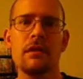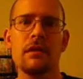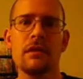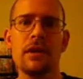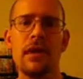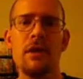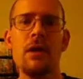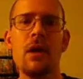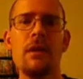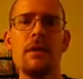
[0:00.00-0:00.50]

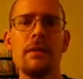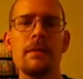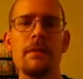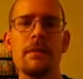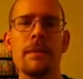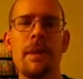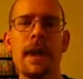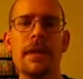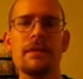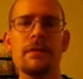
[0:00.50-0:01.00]
They called them a
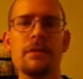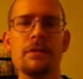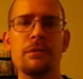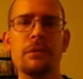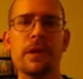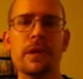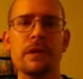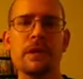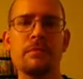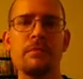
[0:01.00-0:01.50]
master
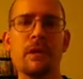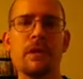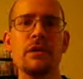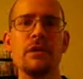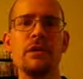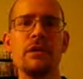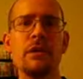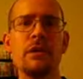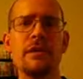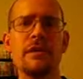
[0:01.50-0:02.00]
race. But you
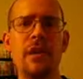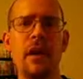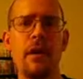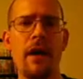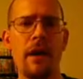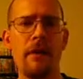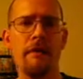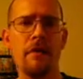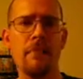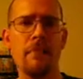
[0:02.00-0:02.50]
notice how
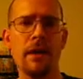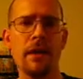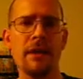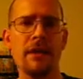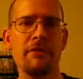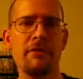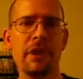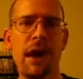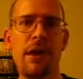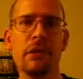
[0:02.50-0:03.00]
everybody
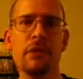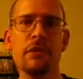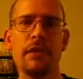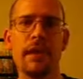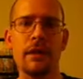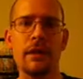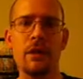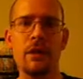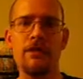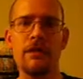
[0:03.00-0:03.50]
followed
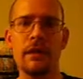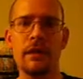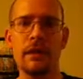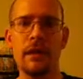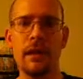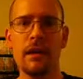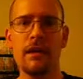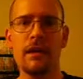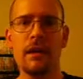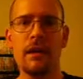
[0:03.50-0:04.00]
Adolf
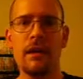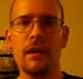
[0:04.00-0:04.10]
Hitler